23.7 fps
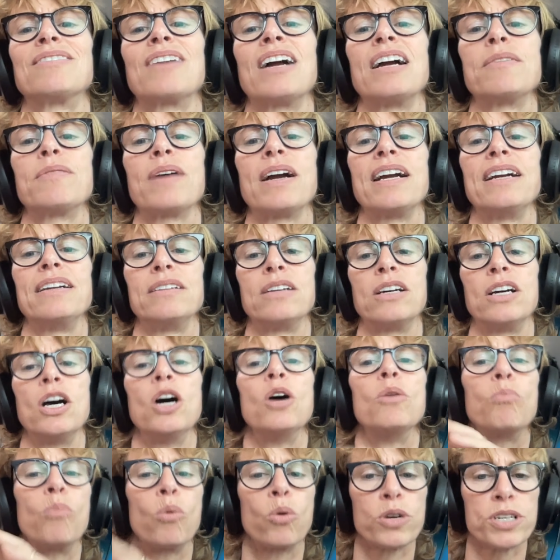Right.
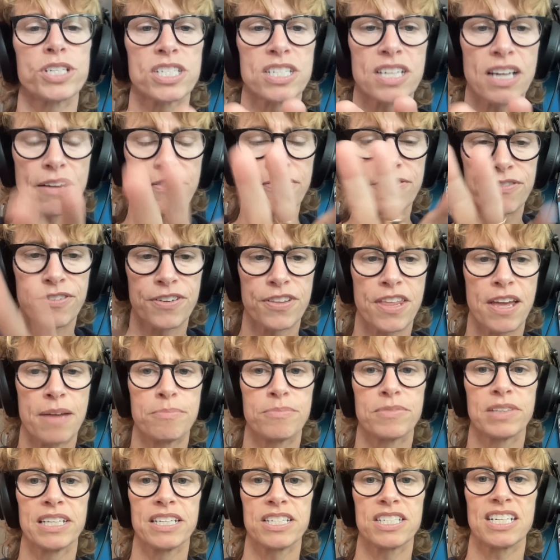More stuff for
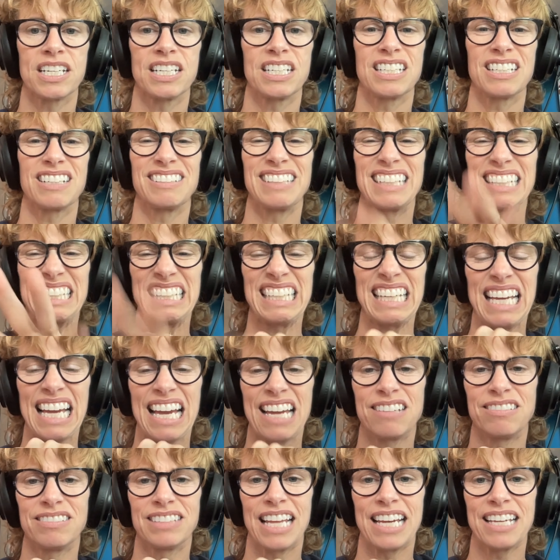them listening to go like, I
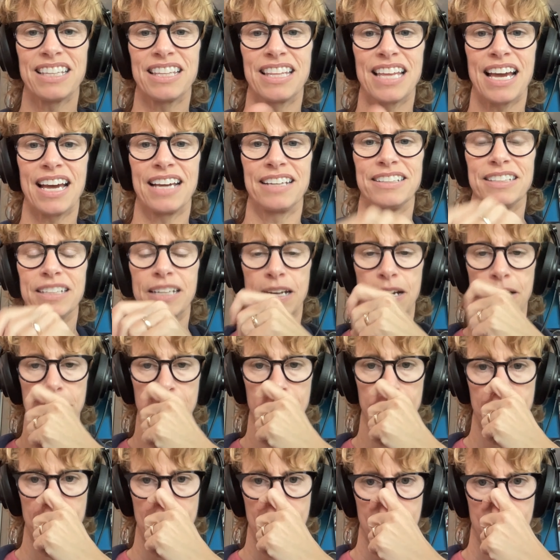don't like that.
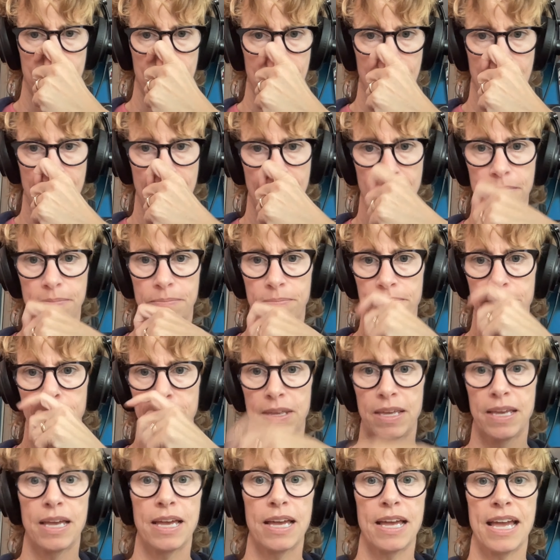
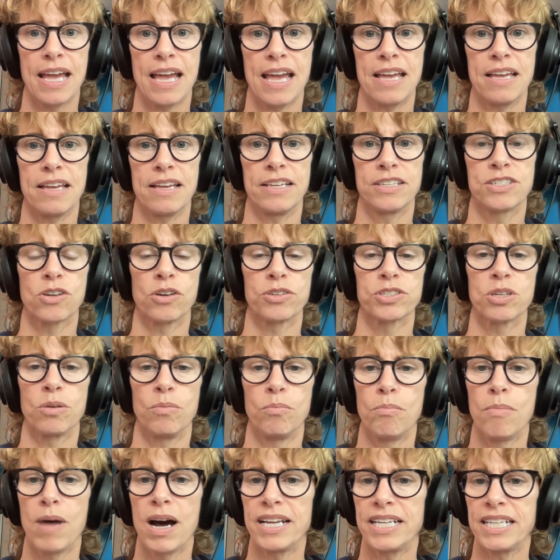It's also
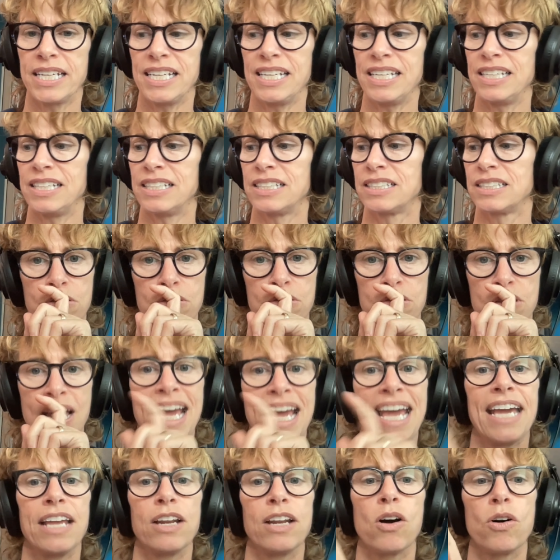muddy.
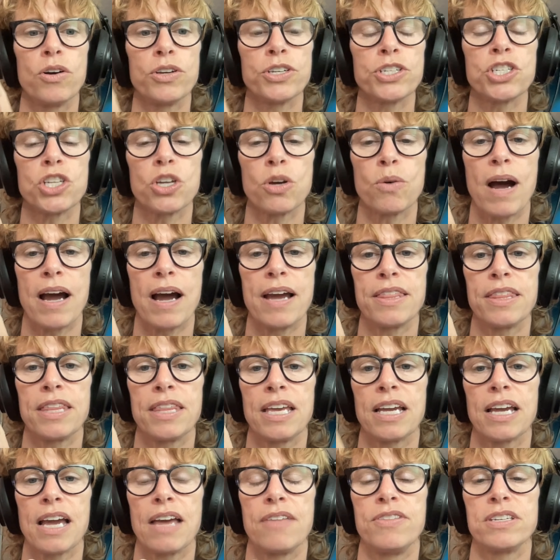It also, I
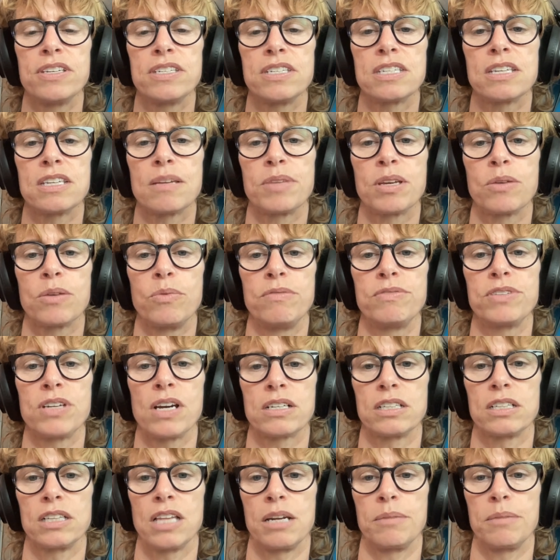think, and this is something we've
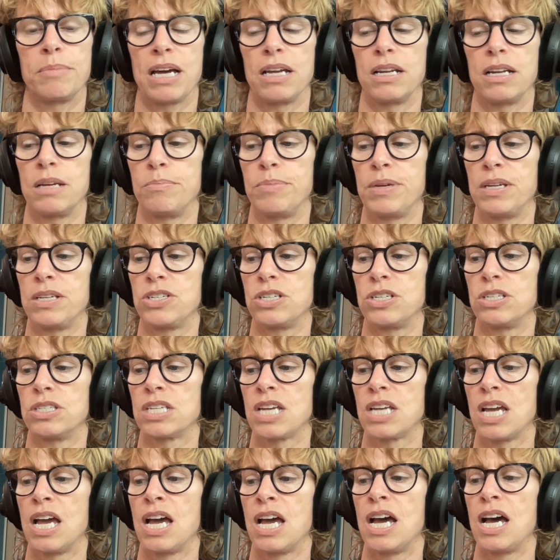talked a lot about in pitches,
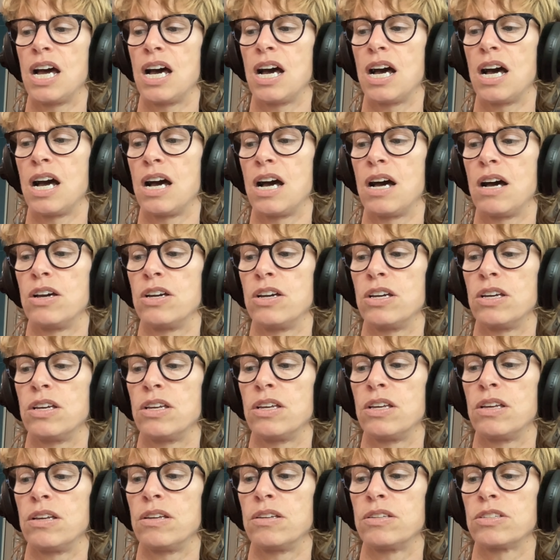
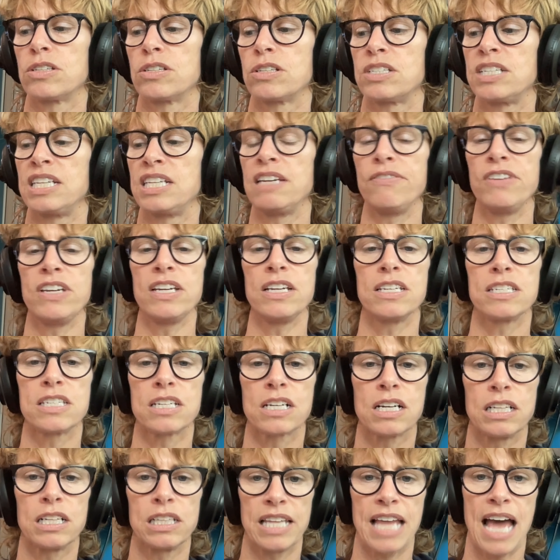TV is a
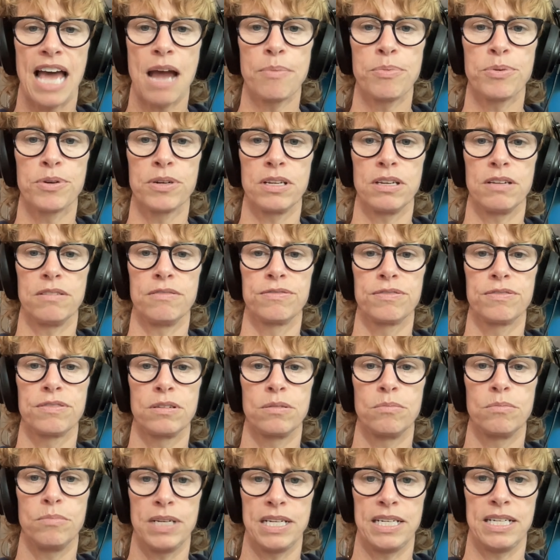collaborative
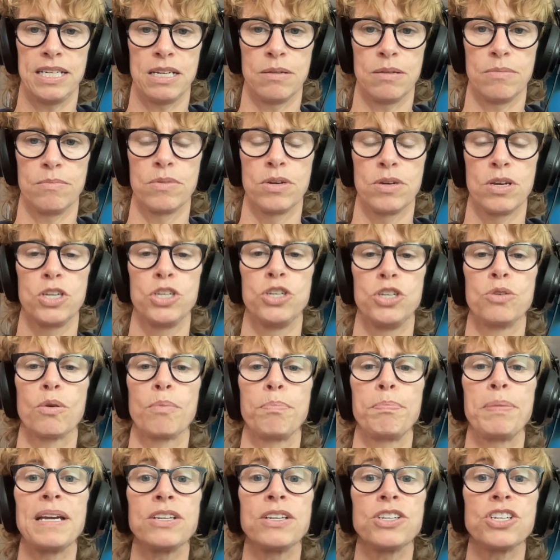medium. You're
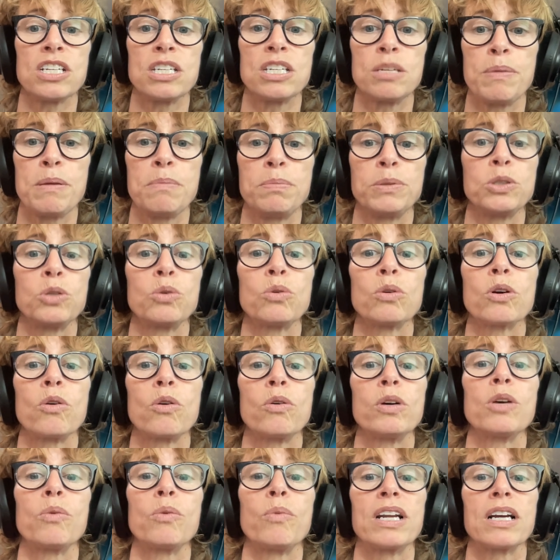pitching to people who are
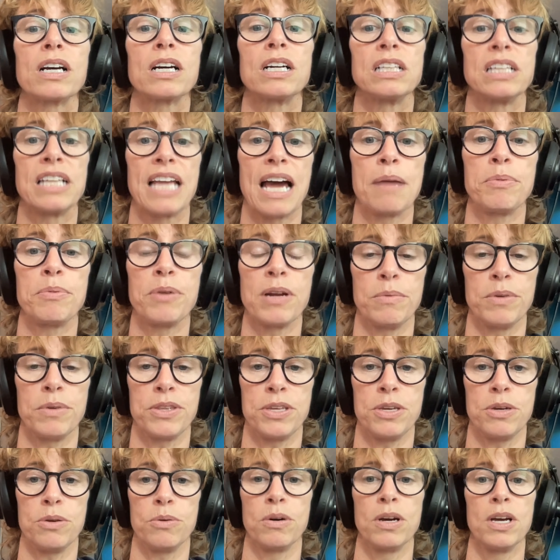going to want to collaborate with
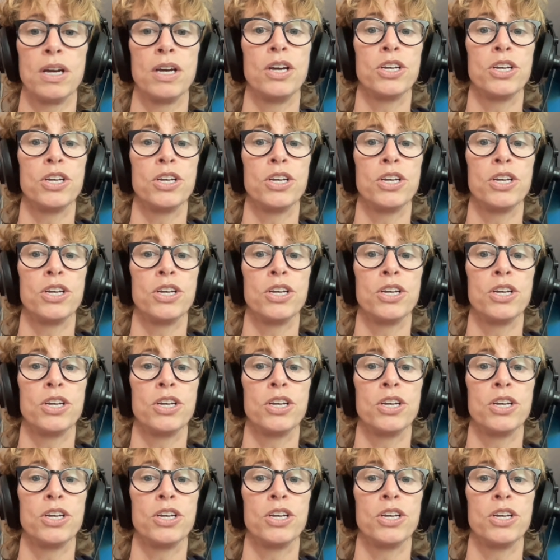you.